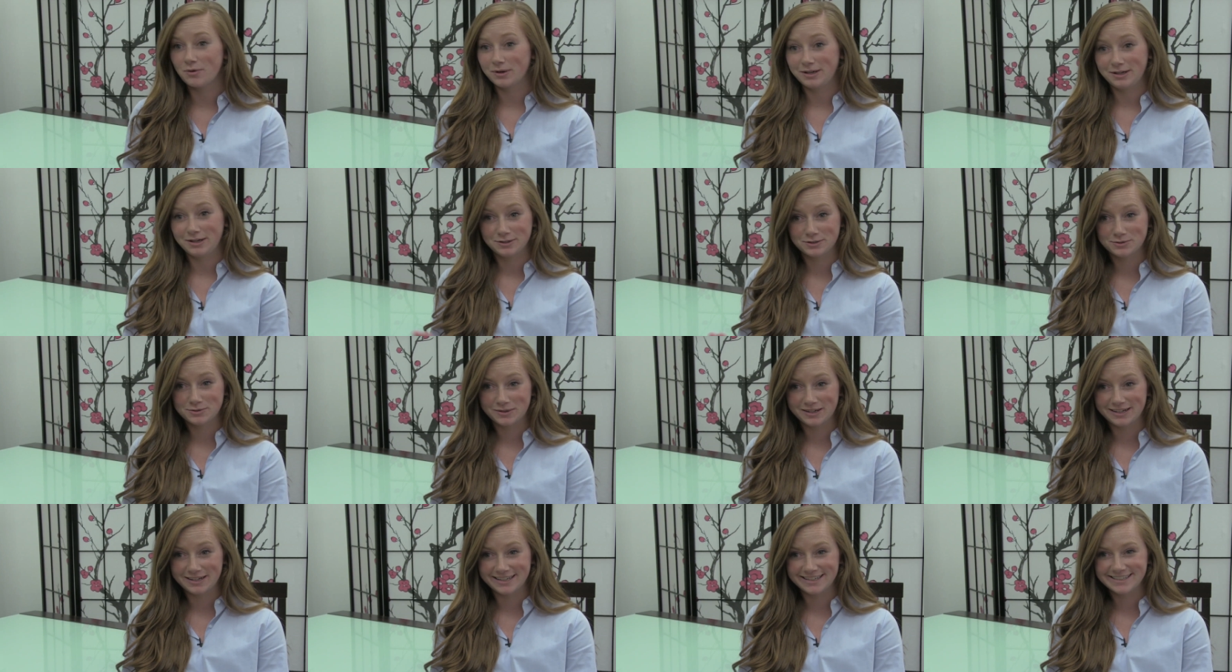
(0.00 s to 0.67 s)
one
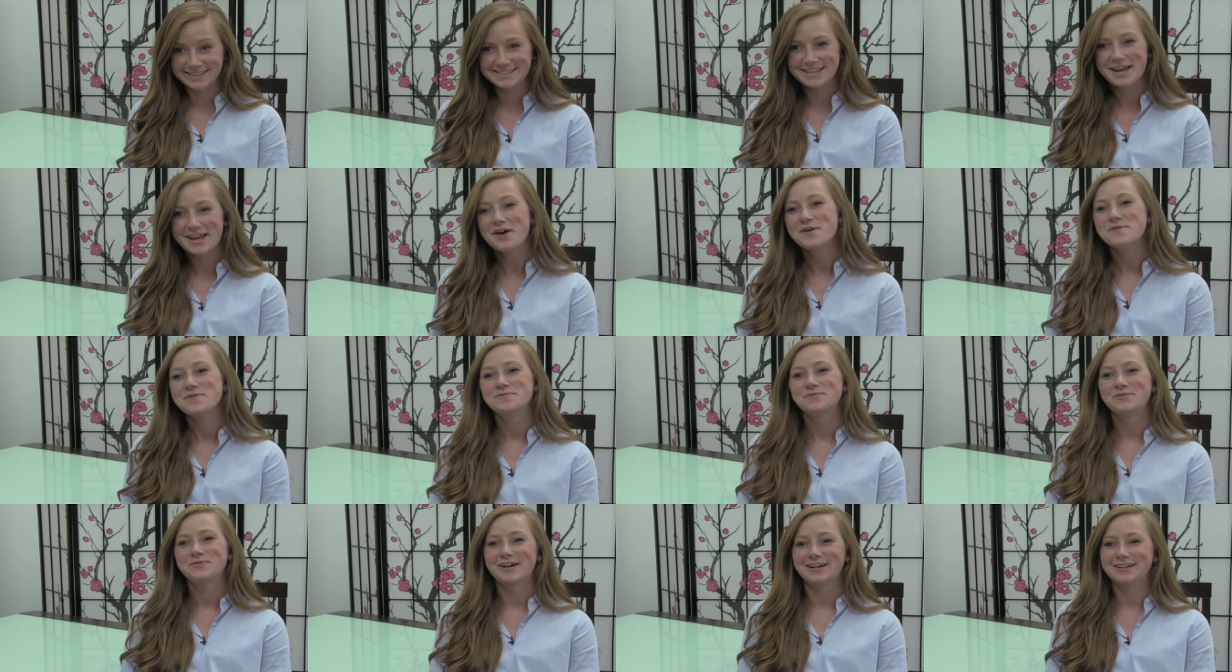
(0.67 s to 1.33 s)
knows where it is,
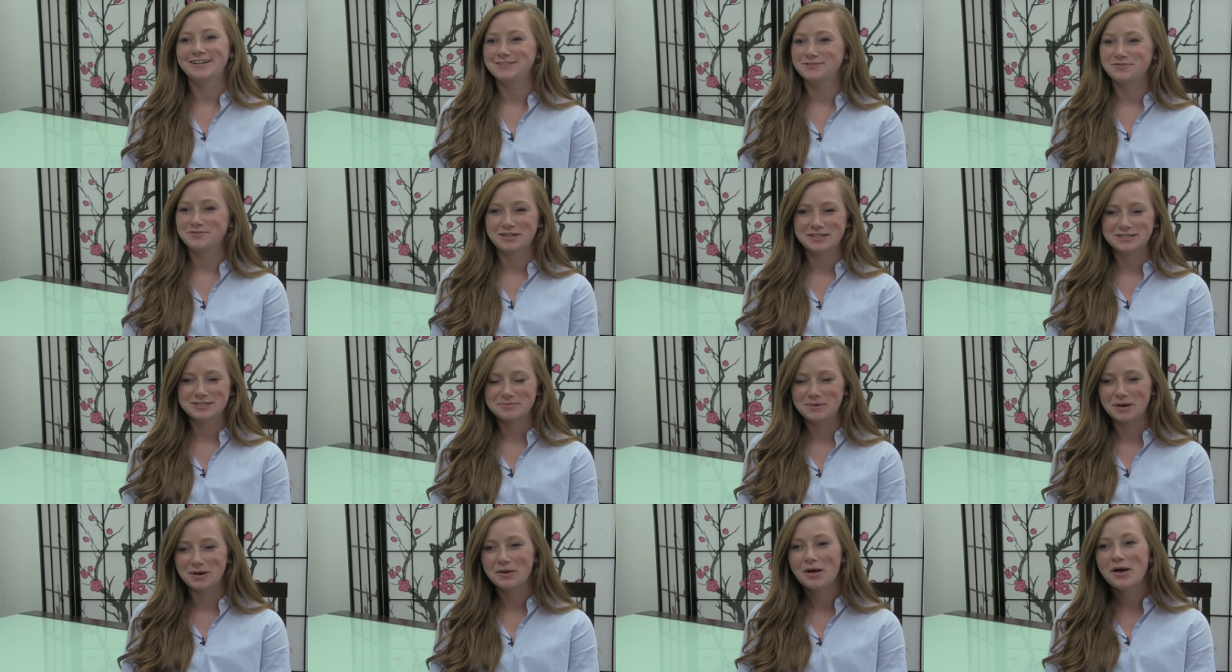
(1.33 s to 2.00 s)
but it's very
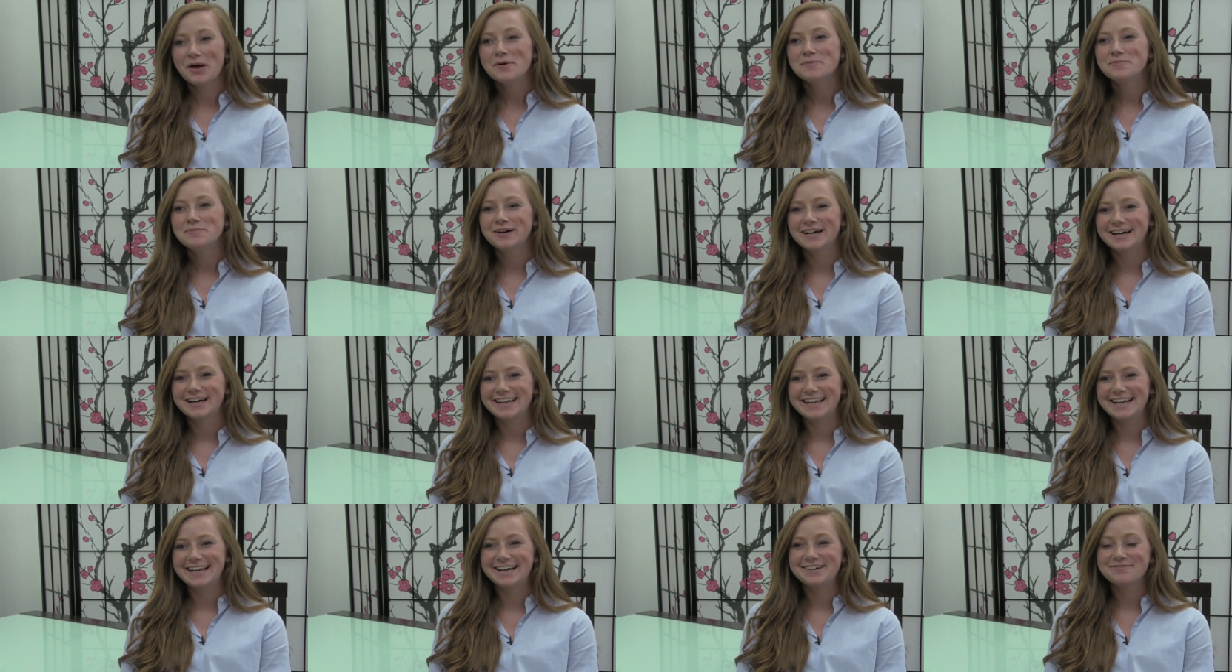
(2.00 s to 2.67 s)
small.
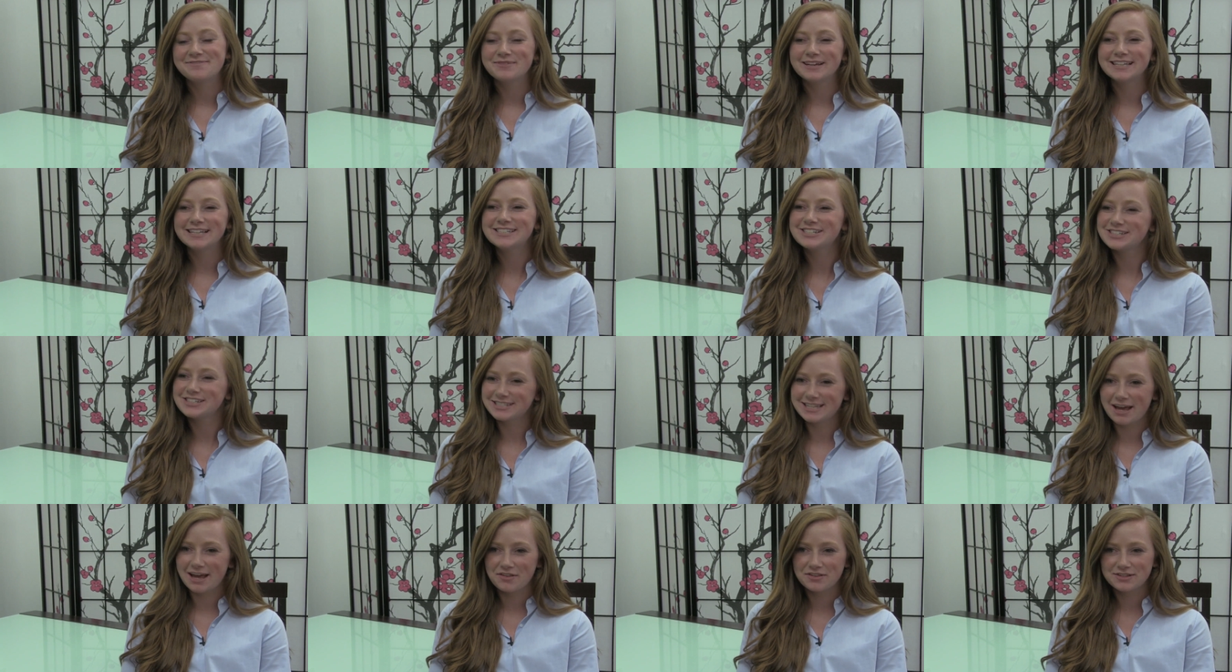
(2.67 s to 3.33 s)
But um, it's
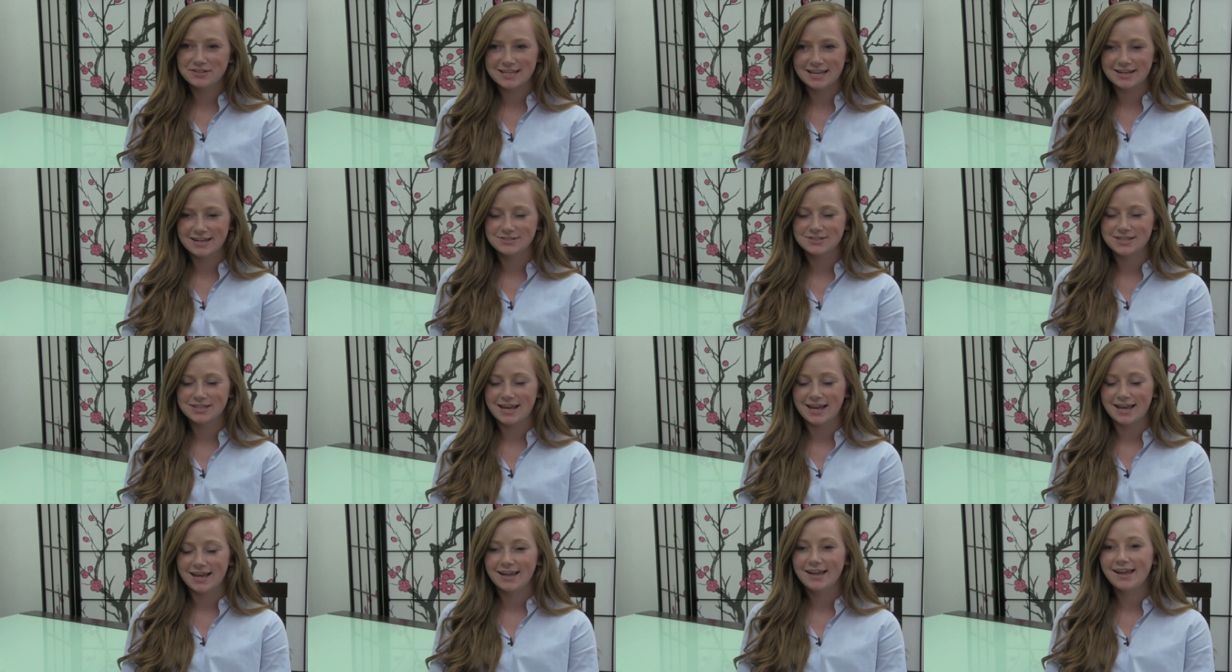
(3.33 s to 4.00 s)
just south of San
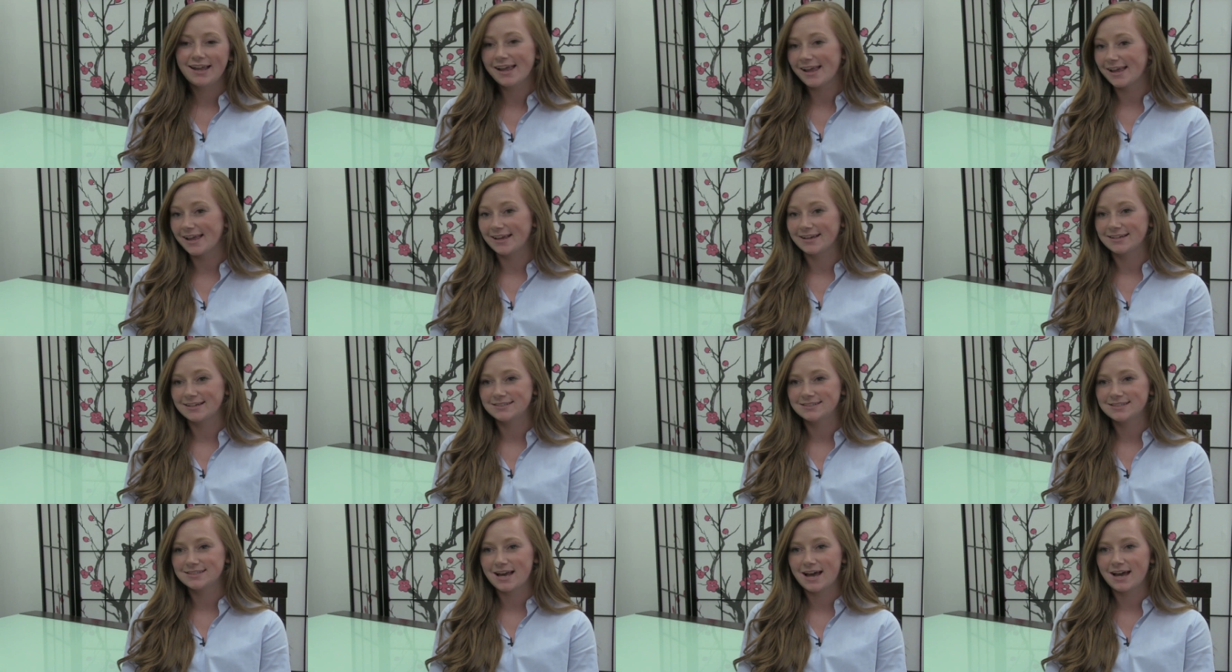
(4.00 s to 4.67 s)
Jose,
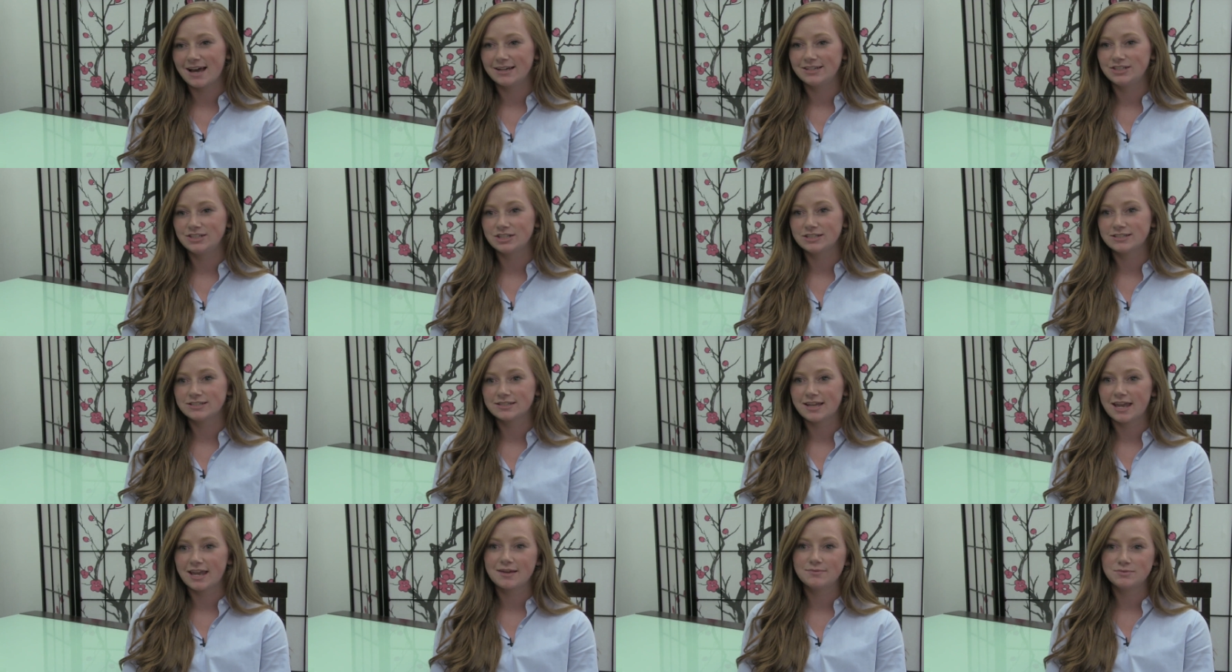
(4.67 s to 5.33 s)
and I
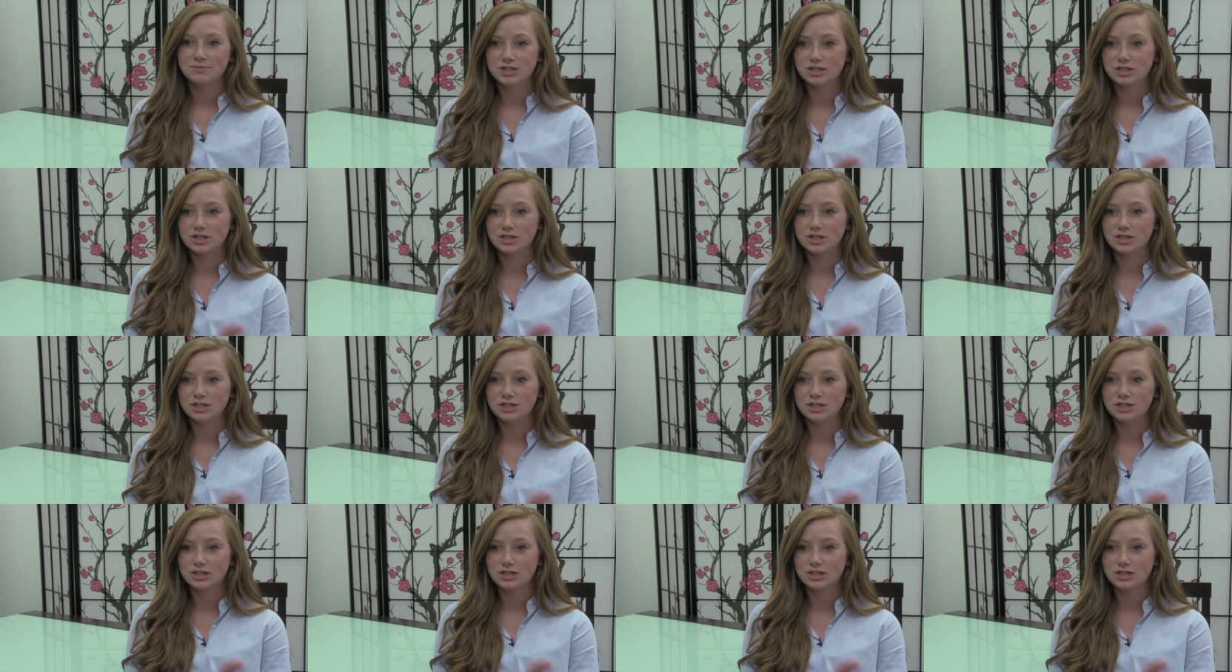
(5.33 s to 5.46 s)
just came